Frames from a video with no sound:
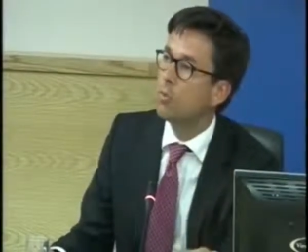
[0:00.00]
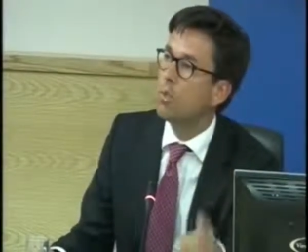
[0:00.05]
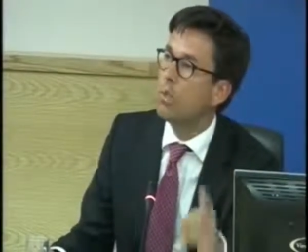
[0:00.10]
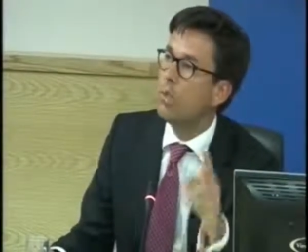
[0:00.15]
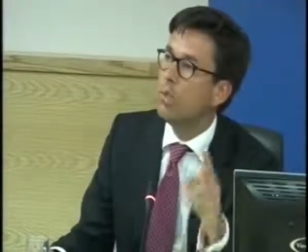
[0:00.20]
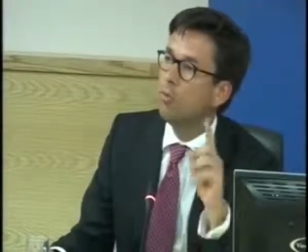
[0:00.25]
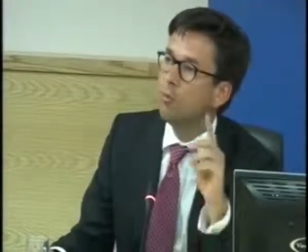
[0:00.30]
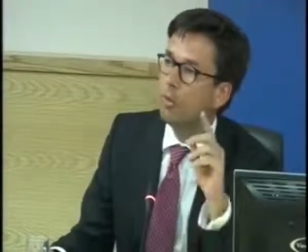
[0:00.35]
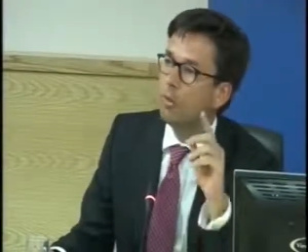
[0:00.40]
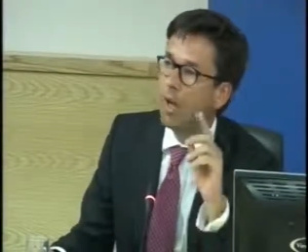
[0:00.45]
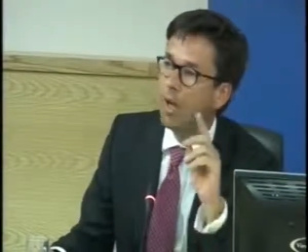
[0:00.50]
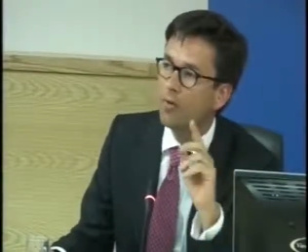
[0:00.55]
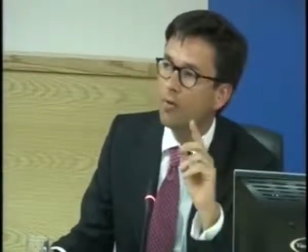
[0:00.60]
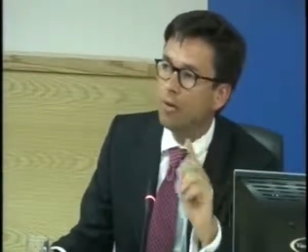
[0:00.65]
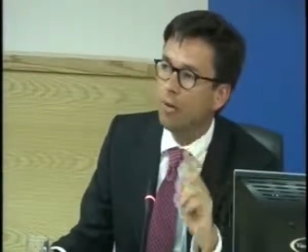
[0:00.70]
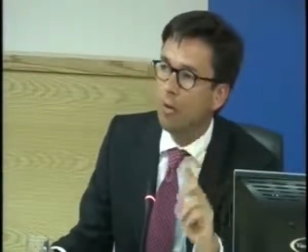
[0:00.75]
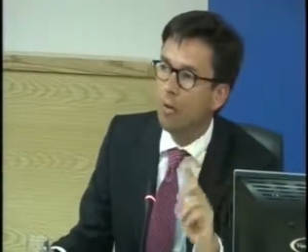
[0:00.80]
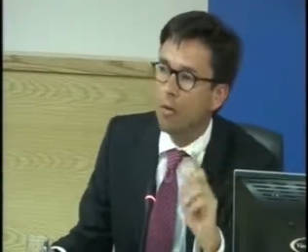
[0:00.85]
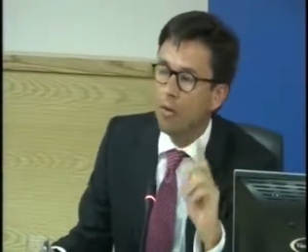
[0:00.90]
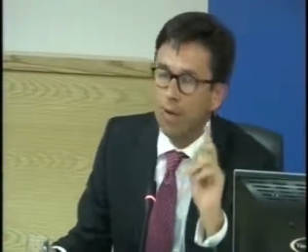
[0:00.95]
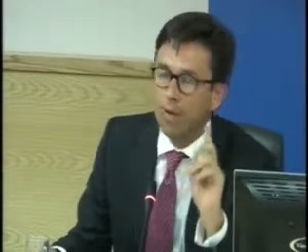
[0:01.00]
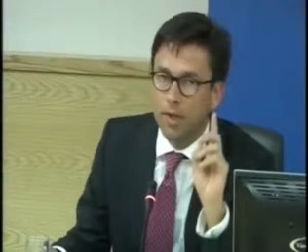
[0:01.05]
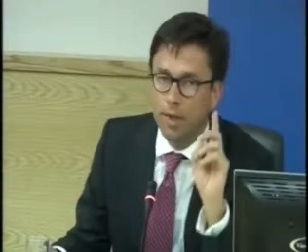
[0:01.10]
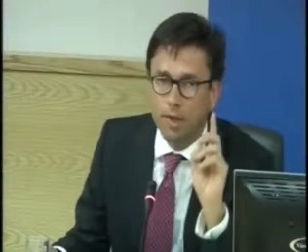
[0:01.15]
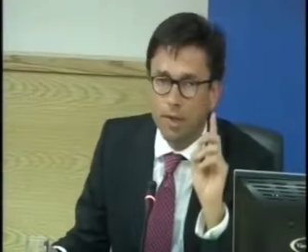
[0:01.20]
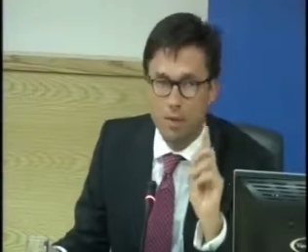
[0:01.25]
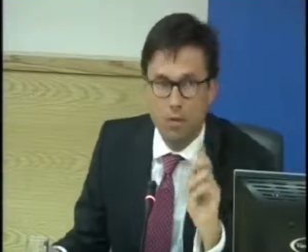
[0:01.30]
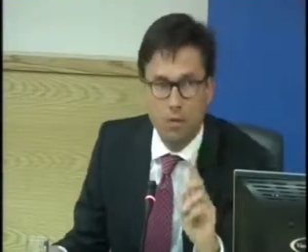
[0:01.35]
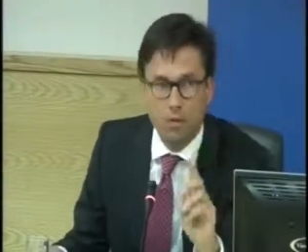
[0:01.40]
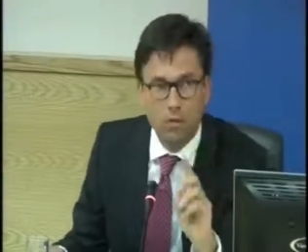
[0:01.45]
We even have all the
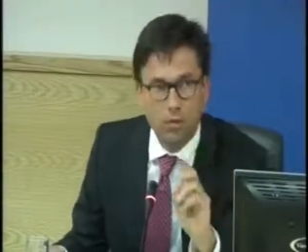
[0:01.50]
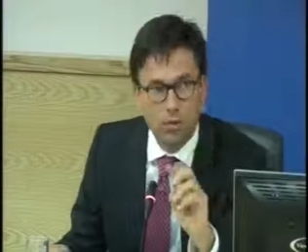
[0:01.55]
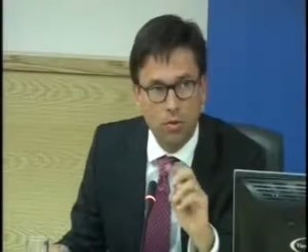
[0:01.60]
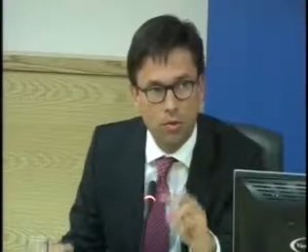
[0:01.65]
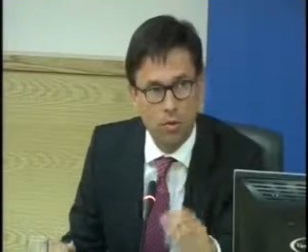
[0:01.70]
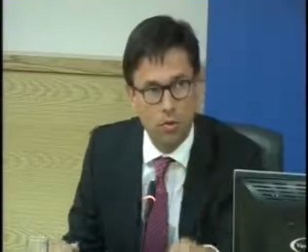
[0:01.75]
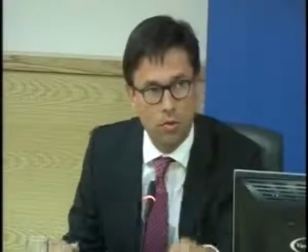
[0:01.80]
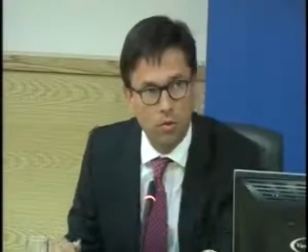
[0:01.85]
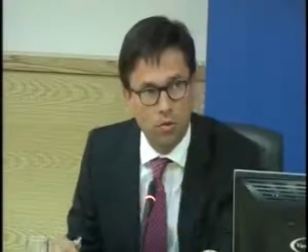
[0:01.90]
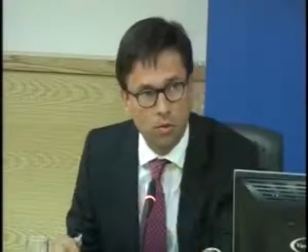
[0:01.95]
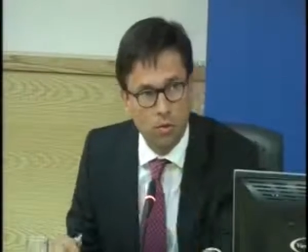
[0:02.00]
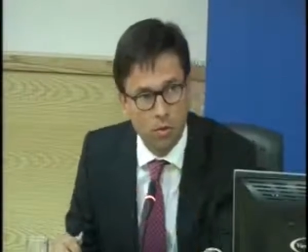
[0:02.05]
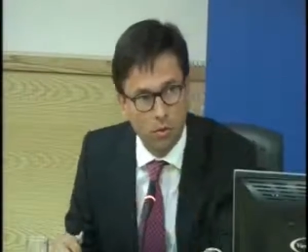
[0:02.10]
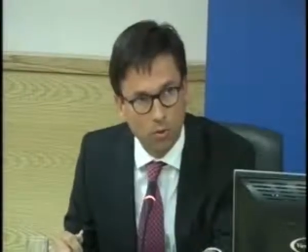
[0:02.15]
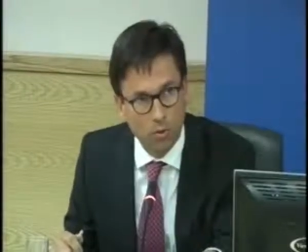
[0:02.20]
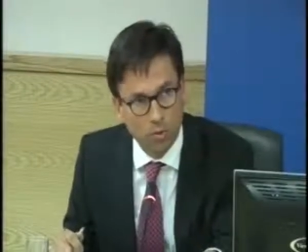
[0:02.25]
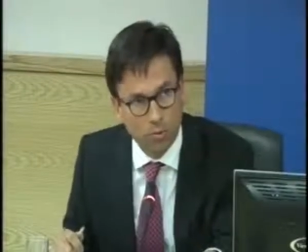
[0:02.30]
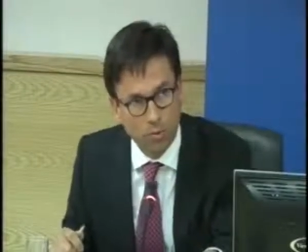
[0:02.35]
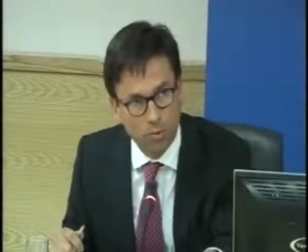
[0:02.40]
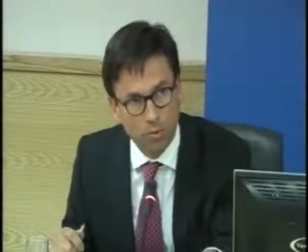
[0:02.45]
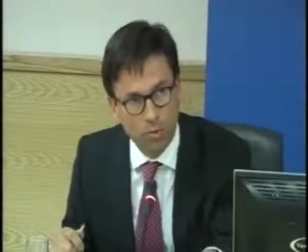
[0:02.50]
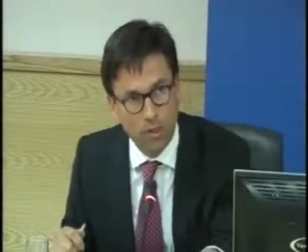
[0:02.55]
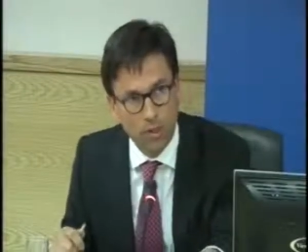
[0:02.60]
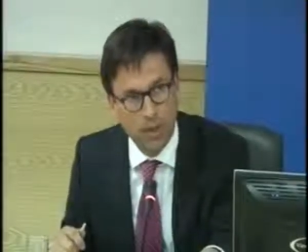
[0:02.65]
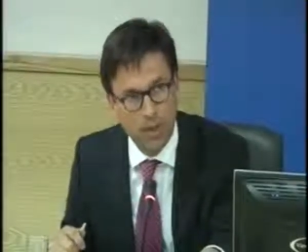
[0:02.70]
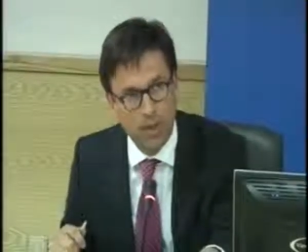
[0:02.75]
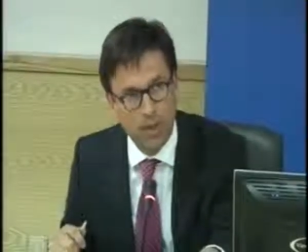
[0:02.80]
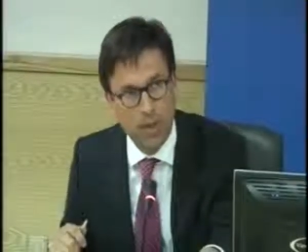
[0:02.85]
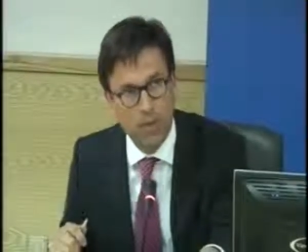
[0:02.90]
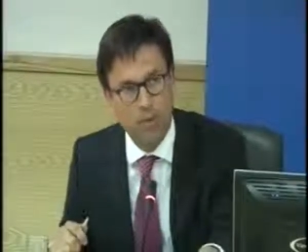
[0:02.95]
institutional tools to
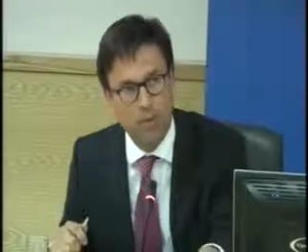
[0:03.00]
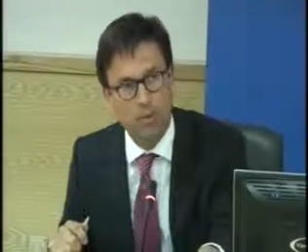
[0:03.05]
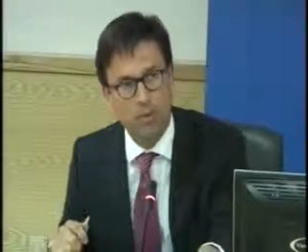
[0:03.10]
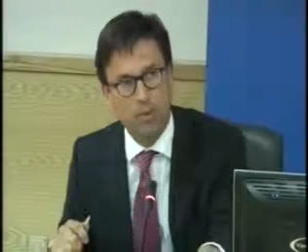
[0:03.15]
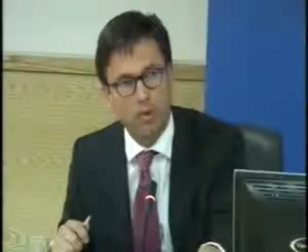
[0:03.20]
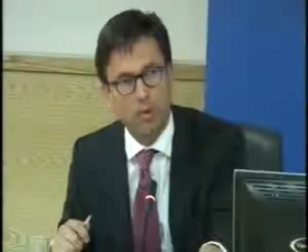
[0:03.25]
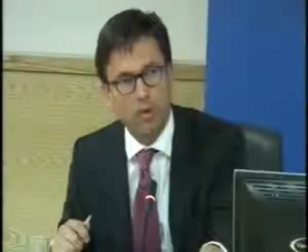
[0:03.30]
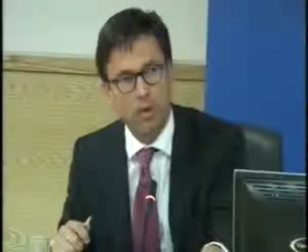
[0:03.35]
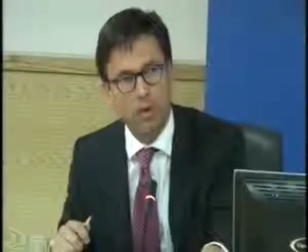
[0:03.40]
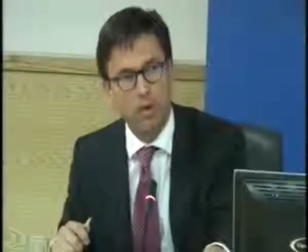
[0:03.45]
make it happen.